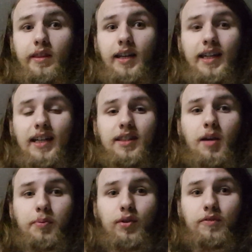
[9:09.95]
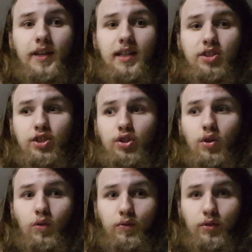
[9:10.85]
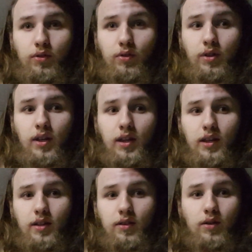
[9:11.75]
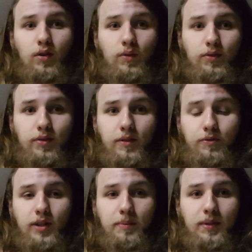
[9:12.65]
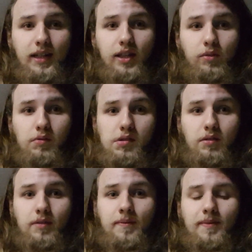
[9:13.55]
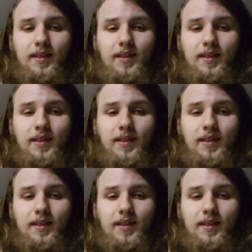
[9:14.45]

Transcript: they got the upper advantage over the free-to-play user.